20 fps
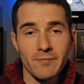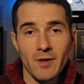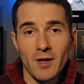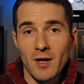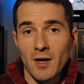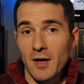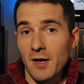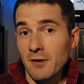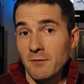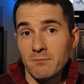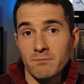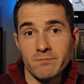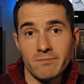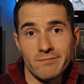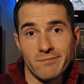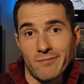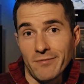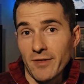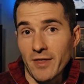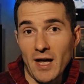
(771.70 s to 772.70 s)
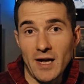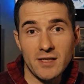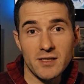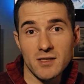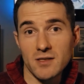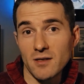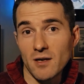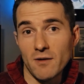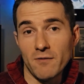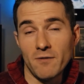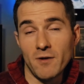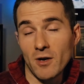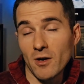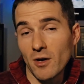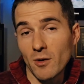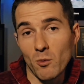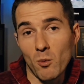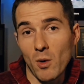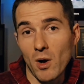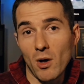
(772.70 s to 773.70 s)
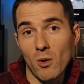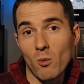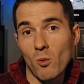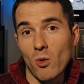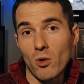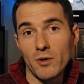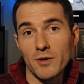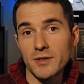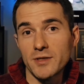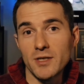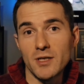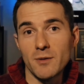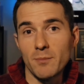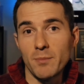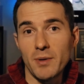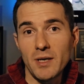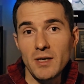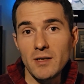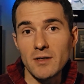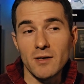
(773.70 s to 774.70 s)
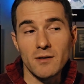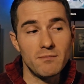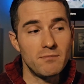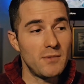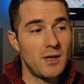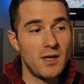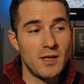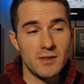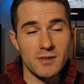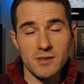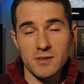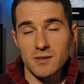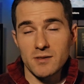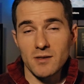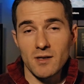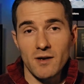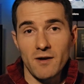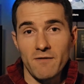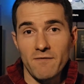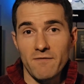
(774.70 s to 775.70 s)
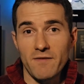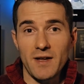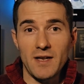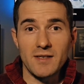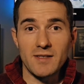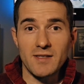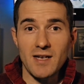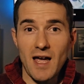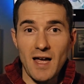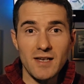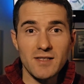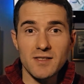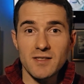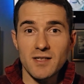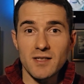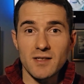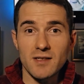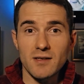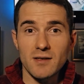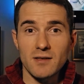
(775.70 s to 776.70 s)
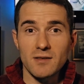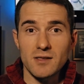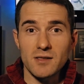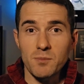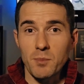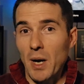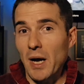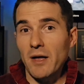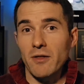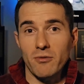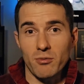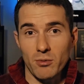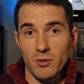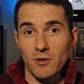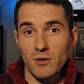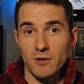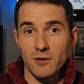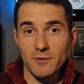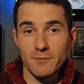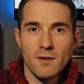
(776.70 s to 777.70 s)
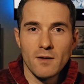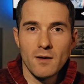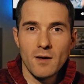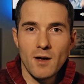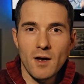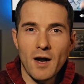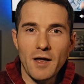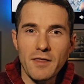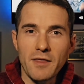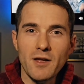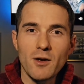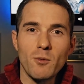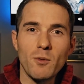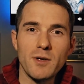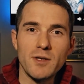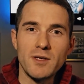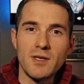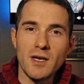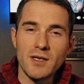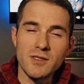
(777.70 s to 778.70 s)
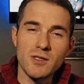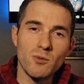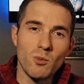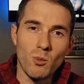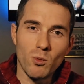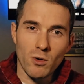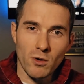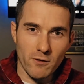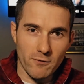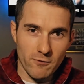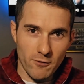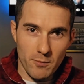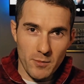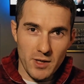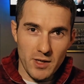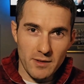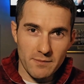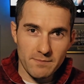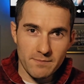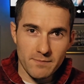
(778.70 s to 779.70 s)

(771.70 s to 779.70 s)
and that's a very well-warranted opinion. It's a fantastic spy thriller. I think what doesn't work for me